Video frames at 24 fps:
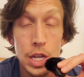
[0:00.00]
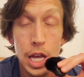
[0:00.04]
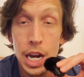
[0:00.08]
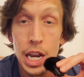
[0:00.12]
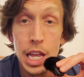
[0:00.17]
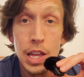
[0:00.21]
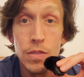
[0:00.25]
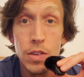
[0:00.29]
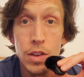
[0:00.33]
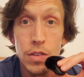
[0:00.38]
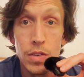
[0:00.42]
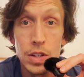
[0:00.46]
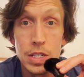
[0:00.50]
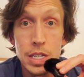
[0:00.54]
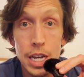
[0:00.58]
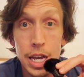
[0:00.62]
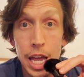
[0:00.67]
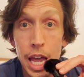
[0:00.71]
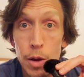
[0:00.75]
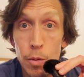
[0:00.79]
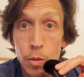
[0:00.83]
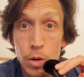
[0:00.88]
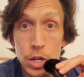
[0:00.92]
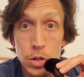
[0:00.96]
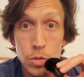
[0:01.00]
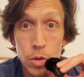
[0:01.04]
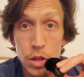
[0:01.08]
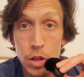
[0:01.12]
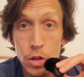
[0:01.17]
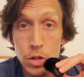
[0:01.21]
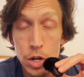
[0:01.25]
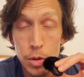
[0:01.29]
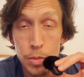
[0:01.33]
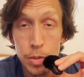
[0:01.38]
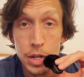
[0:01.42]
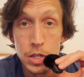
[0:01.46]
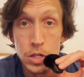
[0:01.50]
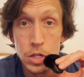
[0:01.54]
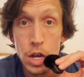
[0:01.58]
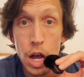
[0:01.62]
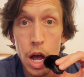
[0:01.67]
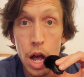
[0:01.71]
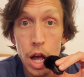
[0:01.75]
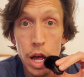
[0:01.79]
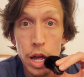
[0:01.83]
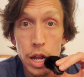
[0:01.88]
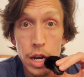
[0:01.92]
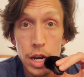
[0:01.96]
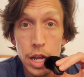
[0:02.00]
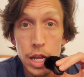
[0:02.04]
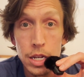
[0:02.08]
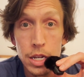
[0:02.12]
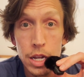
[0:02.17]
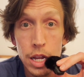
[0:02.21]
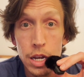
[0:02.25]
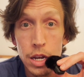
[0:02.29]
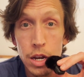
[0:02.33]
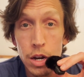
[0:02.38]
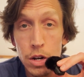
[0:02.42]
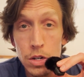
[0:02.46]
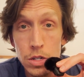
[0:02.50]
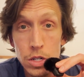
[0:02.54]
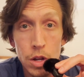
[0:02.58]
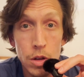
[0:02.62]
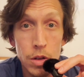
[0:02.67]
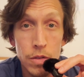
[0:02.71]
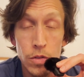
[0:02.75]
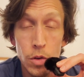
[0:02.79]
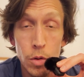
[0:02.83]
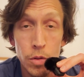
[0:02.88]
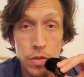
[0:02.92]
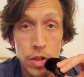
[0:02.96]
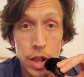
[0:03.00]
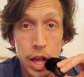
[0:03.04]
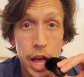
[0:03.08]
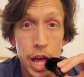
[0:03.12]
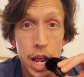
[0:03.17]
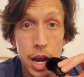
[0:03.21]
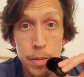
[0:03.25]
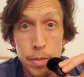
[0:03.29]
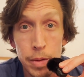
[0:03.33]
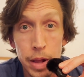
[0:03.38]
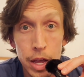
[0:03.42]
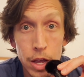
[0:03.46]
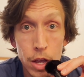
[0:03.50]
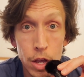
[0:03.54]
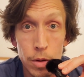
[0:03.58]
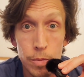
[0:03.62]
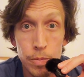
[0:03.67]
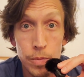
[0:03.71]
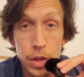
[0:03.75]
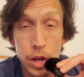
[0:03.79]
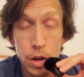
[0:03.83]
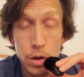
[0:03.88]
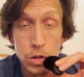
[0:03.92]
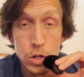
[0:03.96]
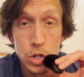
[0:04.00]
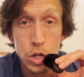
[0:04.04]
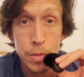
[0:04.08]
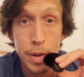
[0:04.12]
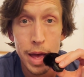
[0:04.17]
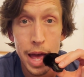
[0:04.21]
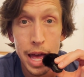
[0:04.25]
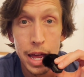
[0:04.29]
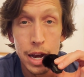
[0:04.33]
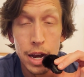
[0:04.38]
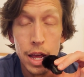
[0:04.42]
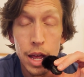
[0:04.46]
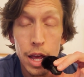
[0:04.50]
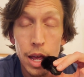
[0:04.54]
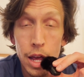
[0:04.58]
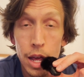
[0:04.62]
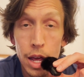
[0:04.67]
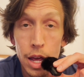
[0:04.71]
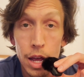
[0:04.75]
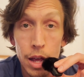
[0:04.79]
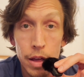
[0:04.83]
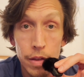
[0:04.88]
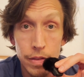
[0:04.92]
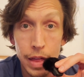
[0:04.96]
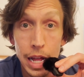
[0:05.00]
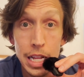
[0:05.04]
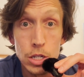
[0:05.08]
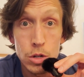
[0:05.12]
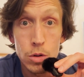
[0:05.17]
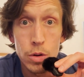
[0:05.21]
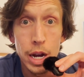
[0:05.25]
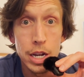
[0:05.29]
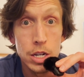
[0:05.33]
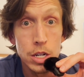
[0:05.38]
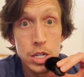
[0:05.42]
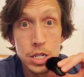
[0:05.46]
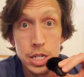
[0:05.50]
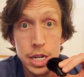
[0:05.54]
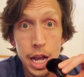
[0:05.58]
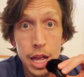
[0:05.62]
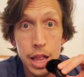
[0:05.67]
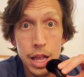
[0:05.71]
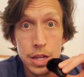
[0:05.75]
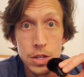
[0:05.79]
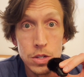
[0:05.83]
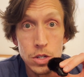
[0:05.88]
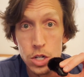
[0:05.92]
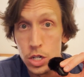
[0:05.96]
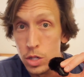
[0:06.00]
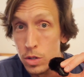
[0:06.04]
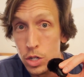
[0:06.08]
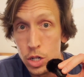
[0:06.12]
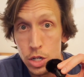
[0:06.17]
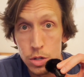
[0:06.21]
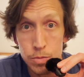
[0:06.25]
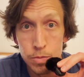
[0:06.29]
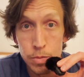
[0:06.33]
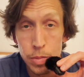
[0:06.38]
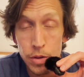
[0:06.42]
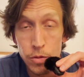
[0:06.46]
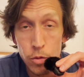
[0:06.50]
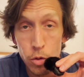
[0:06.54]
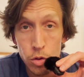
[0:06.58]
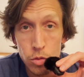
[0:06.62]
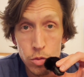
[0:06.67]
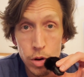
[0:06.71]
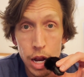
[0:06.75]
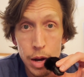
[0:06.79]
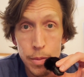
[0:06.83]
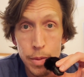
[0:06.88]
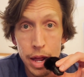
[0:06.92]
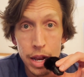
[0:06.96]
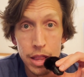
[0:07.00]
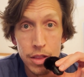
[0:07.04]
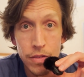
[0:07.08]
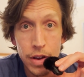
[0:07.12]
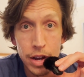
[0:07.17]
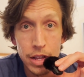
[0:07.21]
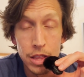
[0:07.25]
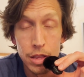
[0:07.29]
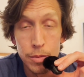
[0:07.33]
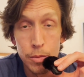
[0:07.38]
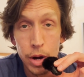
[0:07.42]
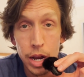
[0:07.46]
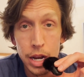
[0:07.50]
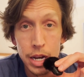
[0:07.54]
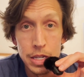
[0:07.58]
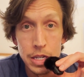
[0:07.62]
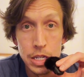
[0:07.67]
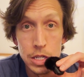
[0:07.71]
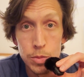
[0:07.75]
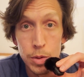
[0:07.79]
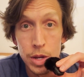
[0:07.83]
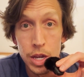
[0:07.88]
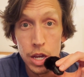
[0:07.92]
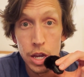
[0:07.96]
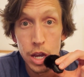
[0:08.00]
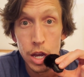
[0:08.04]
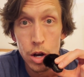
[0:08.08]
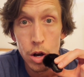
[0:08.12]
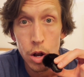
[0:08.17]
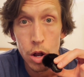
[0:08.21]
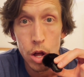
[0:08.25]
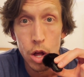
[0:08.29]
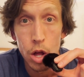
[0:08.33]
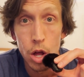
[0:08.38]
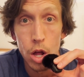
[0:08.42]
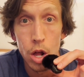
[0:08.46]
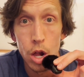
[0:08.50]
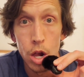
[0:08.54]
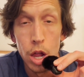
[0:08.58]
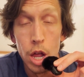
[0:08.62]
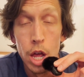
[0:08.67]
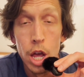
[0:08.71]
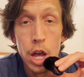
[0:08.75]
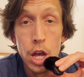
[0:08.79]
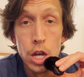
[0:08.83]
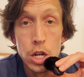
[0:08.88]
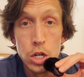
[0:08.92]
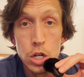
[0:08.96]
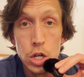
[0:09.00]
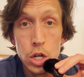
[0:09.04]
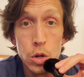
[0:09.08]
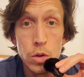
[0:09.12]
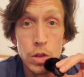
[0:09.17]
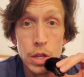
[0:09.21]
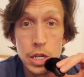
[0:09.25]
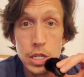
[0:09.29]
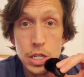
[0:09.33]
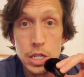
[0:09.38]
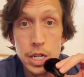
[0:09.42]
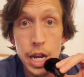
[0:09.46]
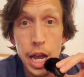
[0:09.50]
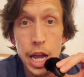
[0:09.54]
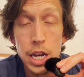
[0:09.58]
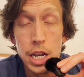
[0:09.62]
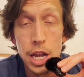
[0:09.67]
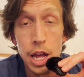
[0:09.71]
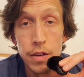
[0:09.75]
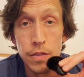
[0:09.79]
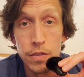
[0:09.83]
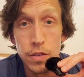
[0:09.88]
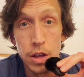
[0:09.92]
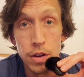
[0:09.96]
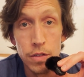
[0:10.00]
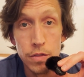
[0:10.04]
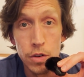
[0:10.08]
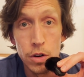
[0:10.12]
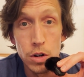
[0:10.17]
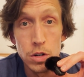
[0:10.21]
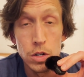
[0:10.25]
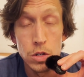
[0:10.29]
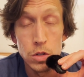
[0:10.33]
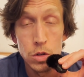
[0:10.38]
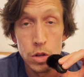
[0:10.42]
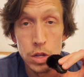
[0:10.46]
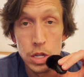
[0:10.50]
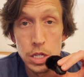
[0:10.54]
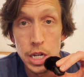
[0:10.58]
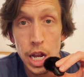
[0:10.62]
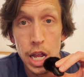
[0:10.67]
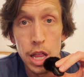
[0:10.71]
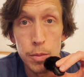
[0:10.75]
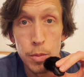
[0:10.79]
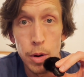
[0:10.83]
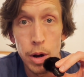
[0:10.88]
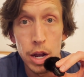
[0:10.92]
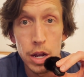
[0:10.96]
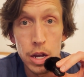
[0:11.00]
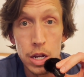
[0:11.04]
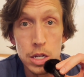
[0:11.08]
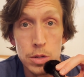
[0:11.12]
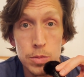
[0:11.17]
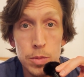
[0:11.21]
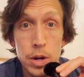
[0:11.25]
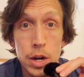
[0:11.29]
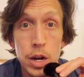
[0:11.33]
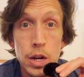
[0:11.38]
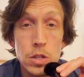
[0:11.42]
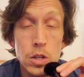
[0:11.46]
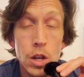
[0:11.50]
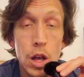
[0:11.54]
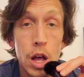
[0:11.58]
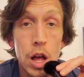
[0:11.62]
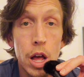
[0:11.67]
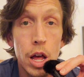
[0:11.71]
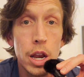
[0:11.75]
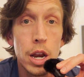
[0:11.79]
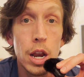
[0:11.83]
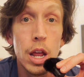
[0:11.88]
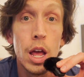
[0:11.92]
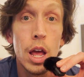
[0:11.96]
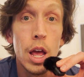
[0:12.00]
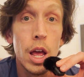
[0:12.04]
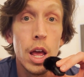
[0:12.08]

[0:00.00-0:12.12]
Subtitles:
And even if it's like, hey, we just want those airplanes gone in 10 years, so if you fly on them, too bad. That's great. Just tell us. Just be forthright about it. The fact that the brand isn't speaking at all to the state of conversions or the state of the product experience on